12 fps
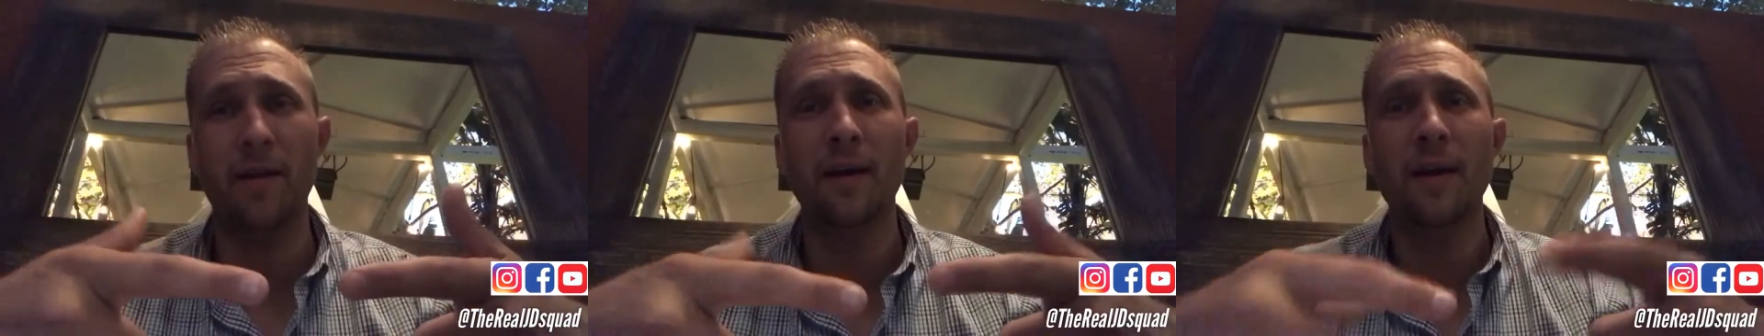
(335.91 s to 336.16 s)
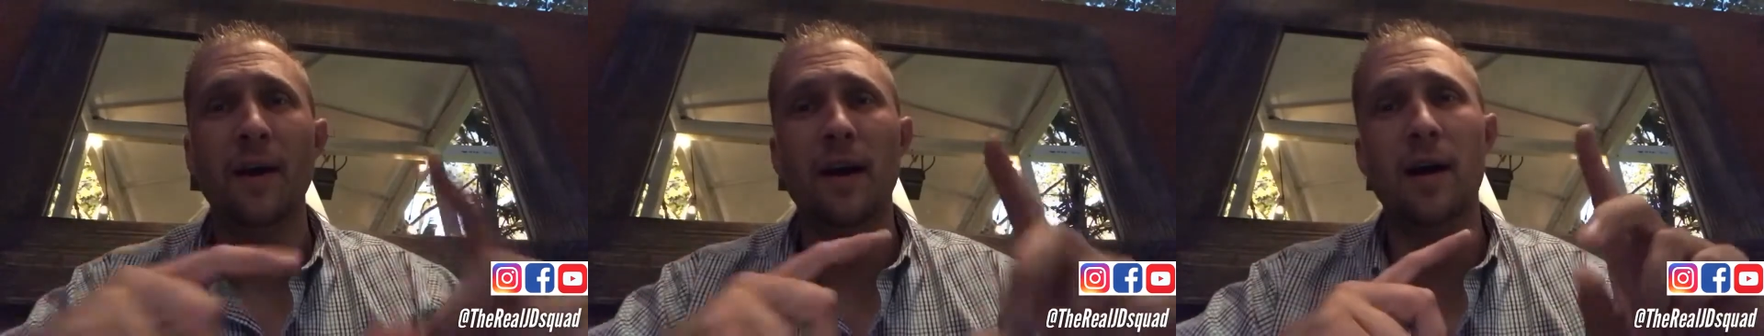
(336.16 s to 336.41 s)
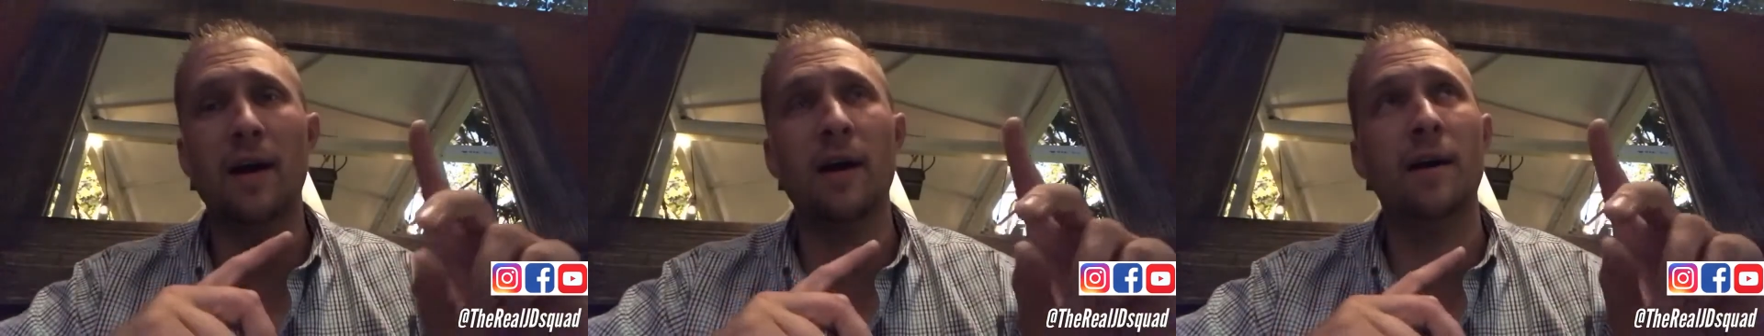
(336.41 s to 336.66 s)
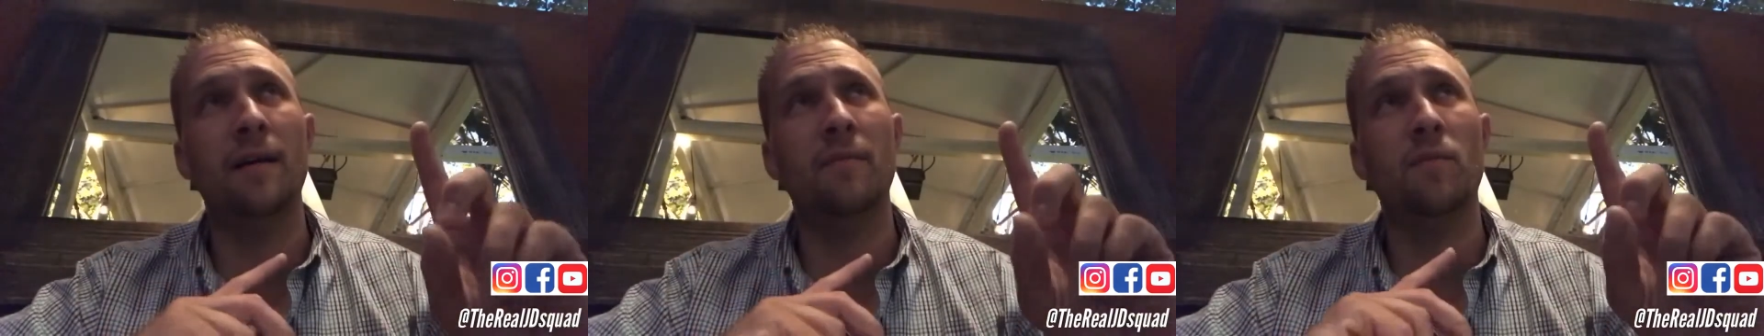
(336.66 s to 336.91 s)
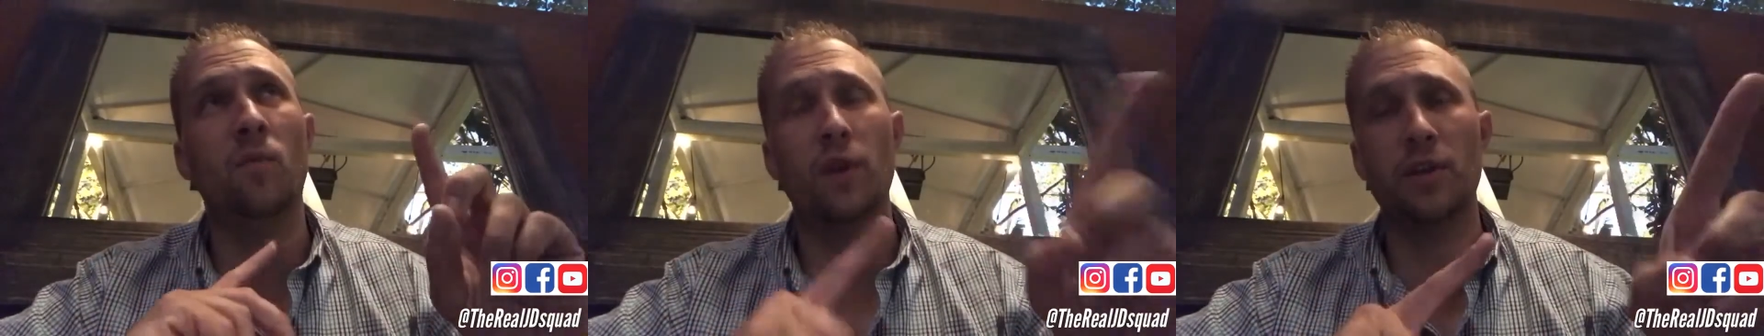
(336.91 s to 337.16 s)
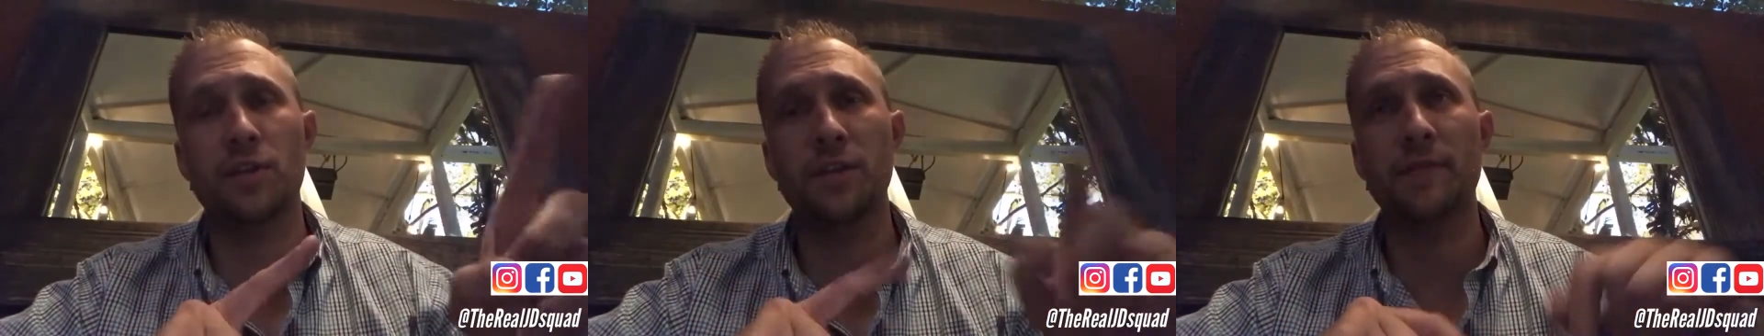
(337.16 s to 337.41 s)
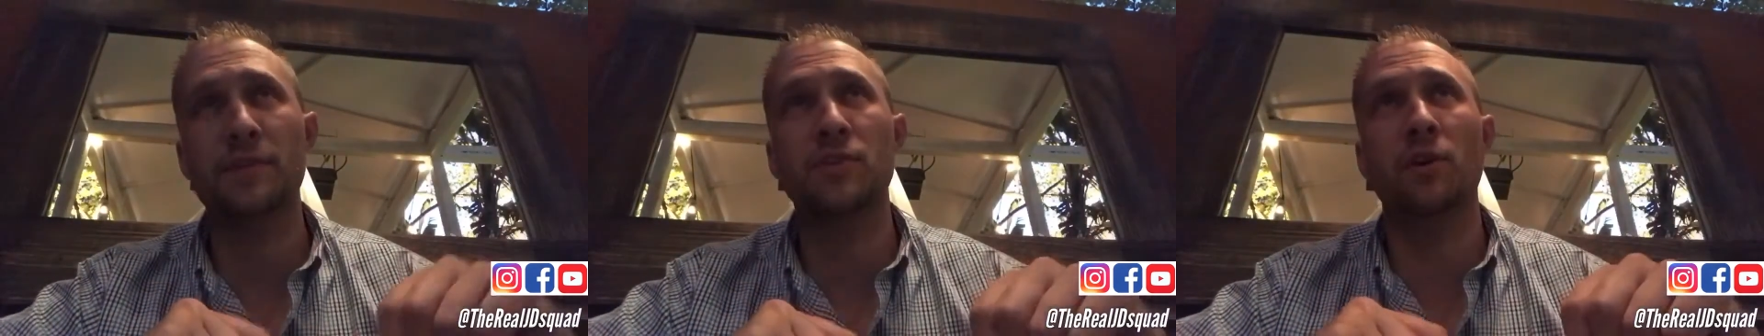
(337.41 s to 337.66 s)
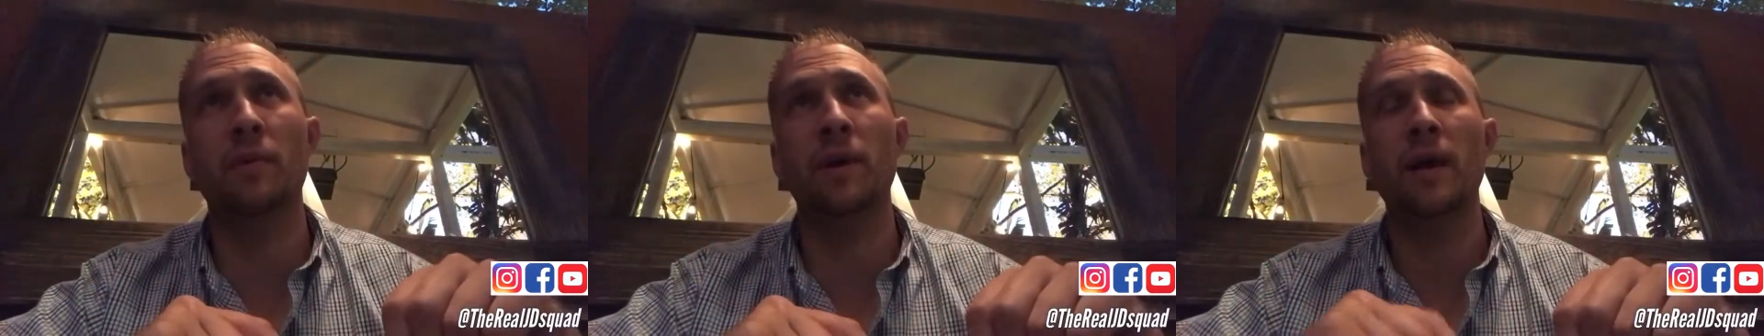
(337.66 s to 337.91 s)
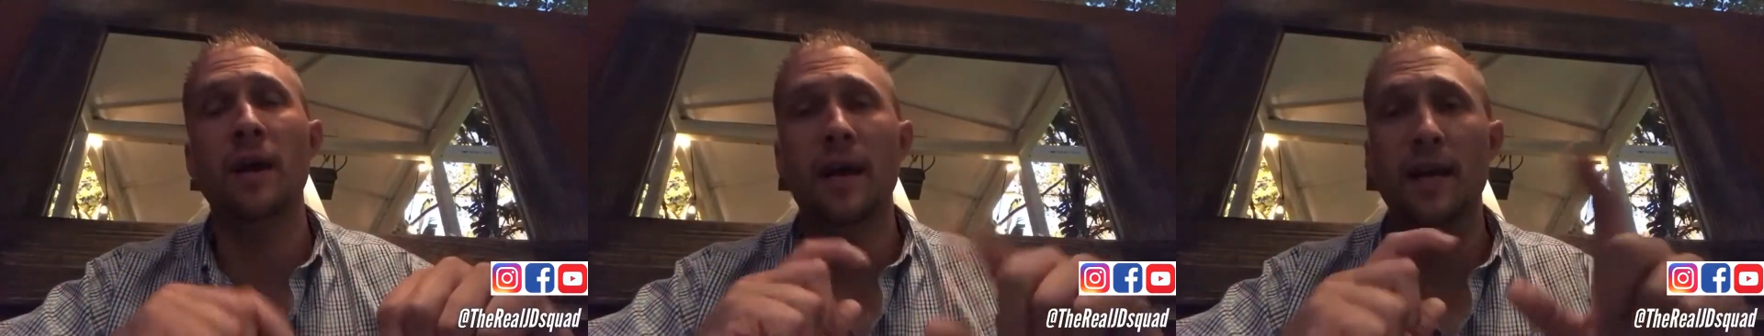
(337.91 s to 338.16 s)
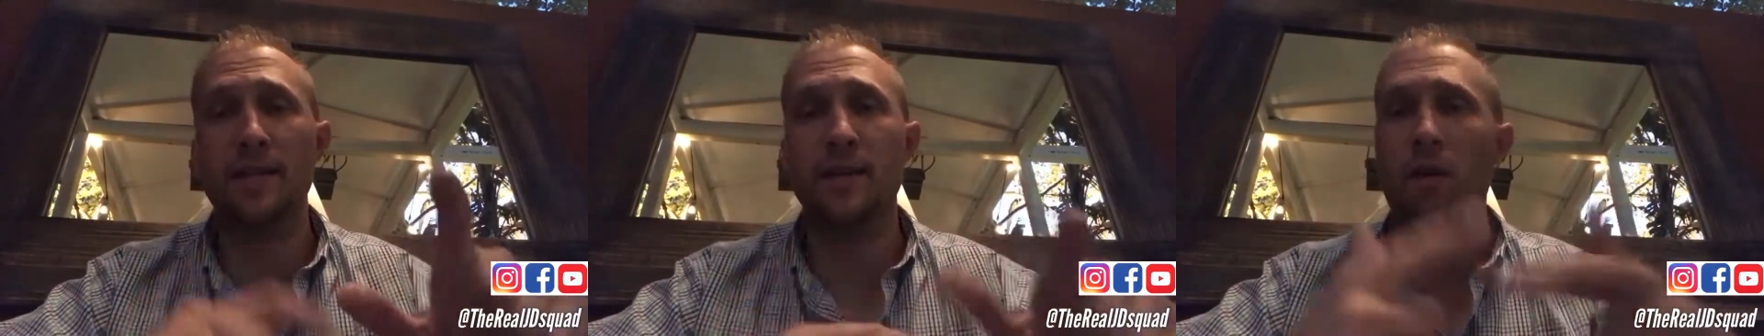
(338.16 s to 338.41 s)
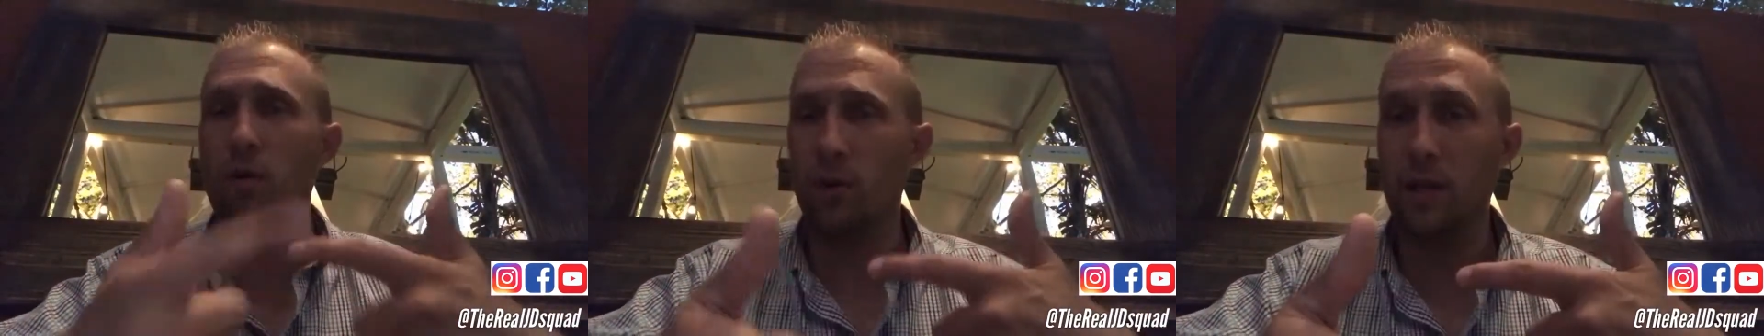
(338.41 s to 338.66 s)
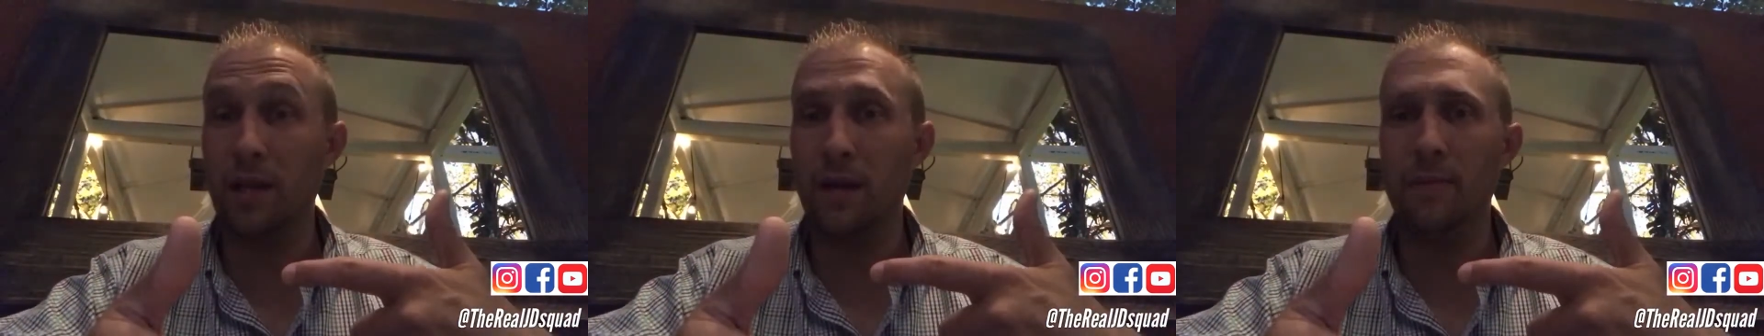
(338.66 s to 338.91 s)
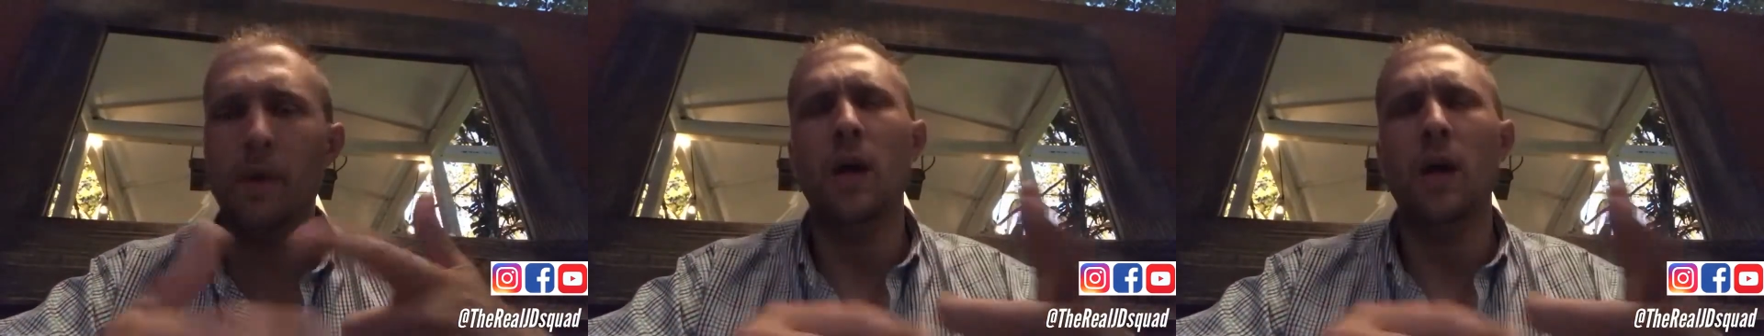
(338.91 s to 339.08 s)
one of their chefs just told me, is their own club.